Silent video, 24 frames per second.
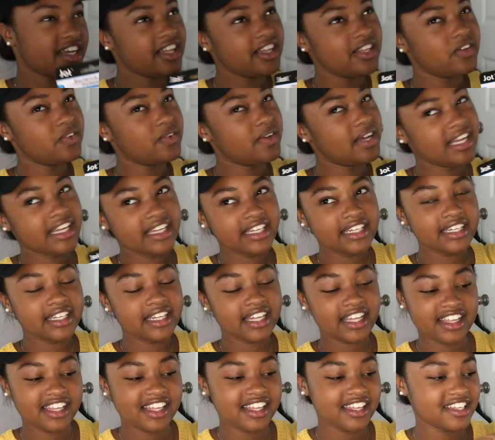yellow one, and
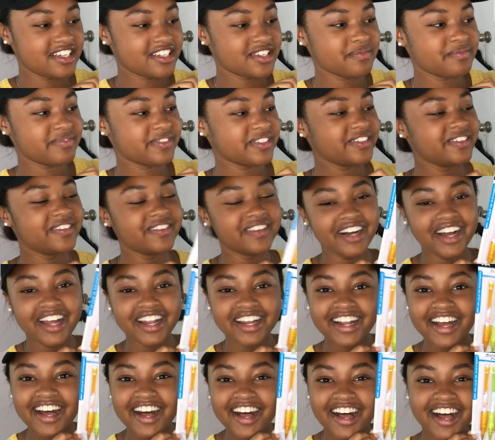then there's a blue
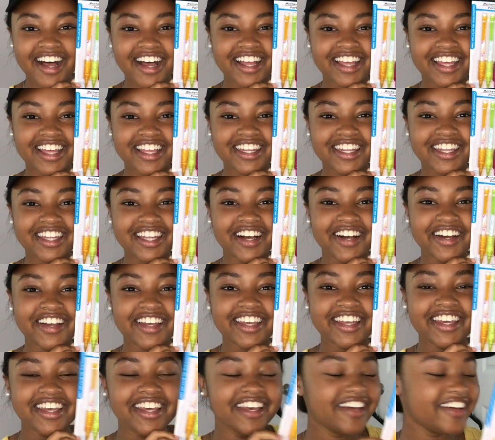one. Oh, it's so
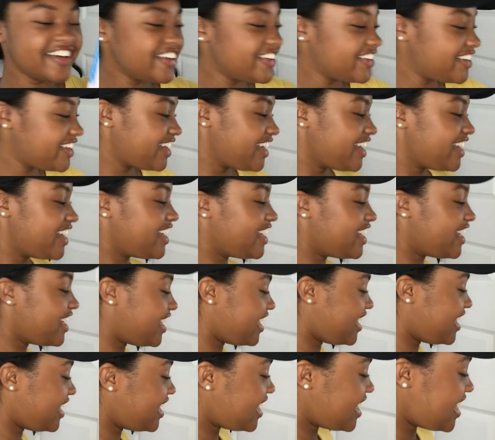cute.
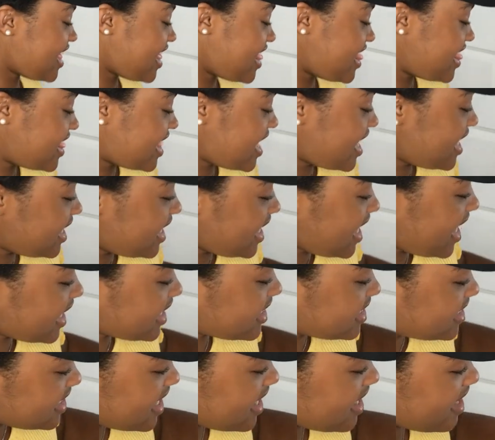And then
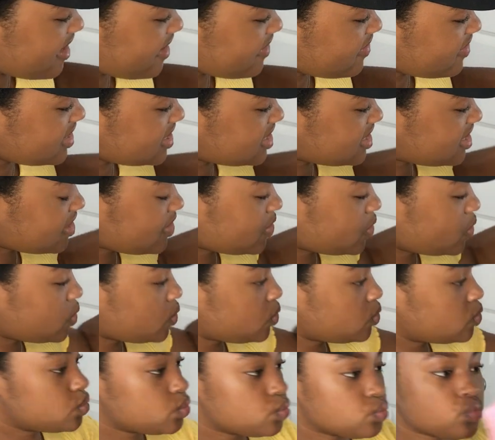next I have this
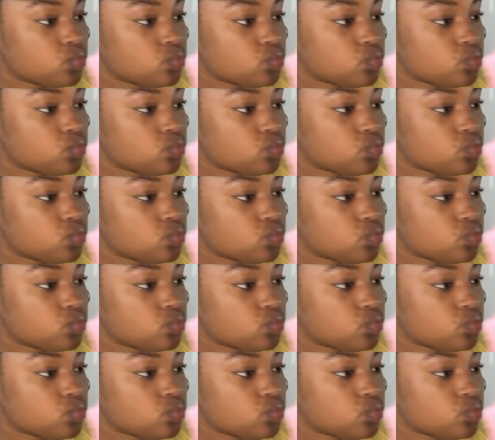little